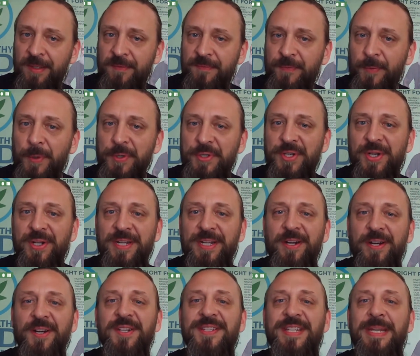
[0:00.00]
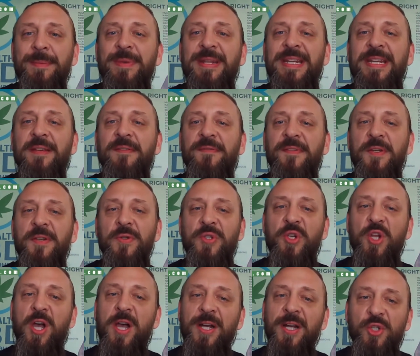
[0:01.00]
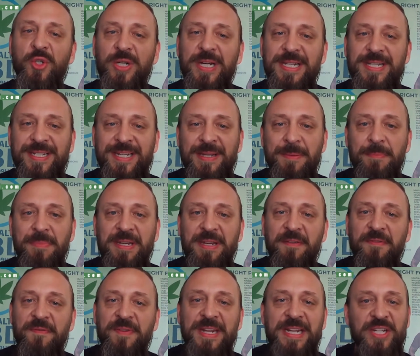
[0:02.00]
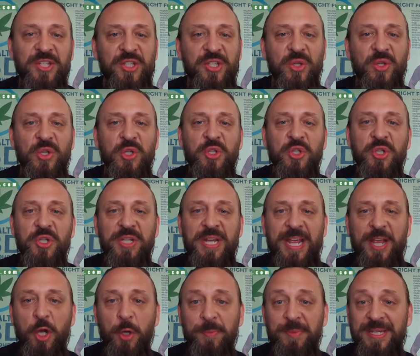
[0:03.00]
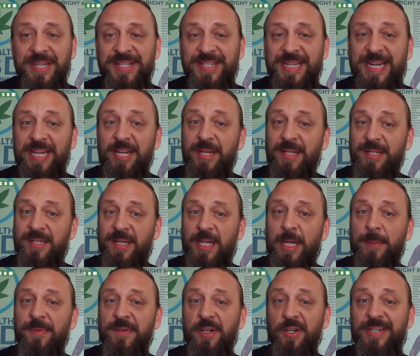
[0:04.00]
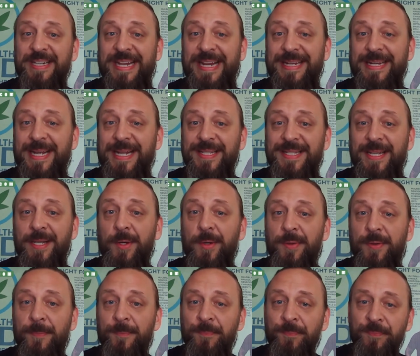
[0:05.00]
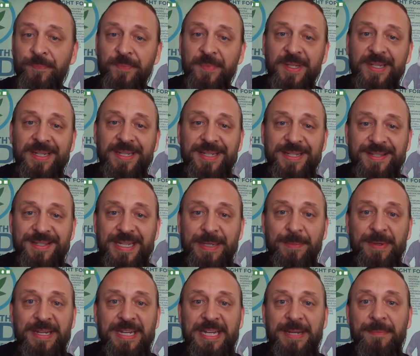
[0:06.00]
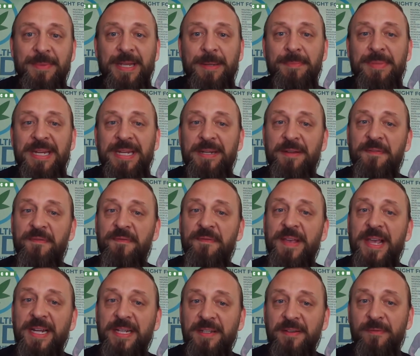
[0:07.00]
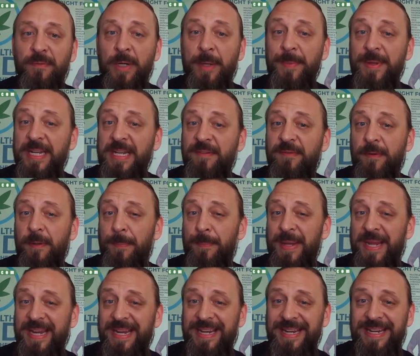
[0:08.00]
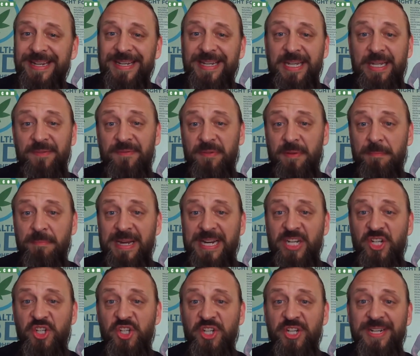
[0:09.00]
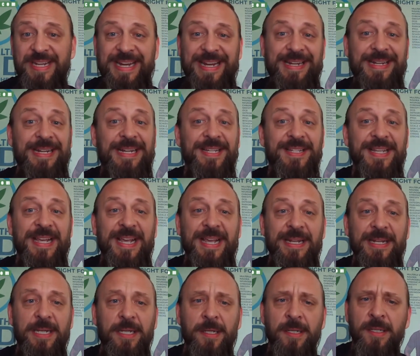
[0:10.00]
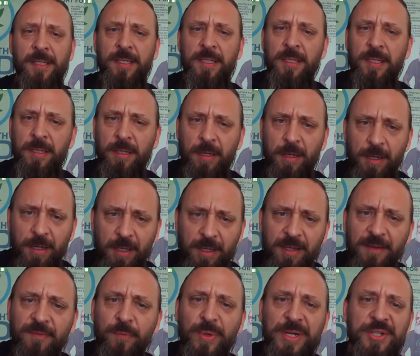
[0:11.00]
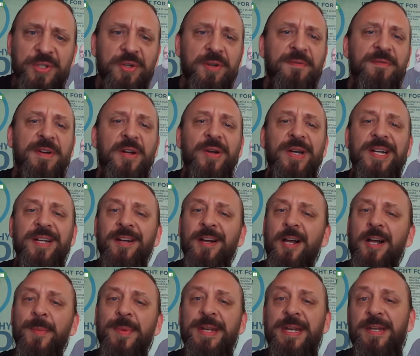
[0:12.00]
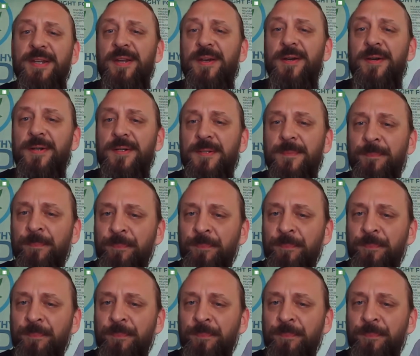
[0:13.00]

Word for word: Fortunately, our C B D-infused dog treats can be a fitting solution to help you stay on top of your canine's health. And C B D may be an effective remedy for pain, inflammation, and anxiety, all of which are very common in dogs.